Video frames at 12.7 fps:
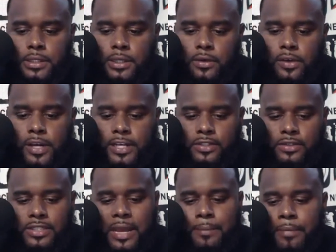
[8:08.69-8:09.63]
Okay, so it's
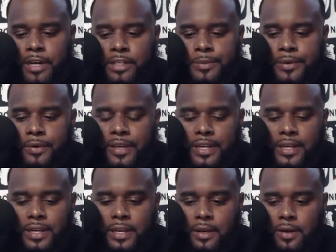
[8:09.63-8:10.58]
not much. We're gonna get it
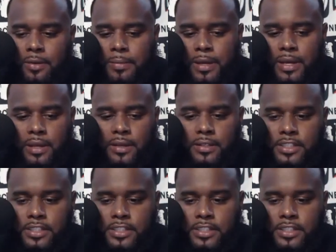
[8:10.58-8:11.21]
in though, man.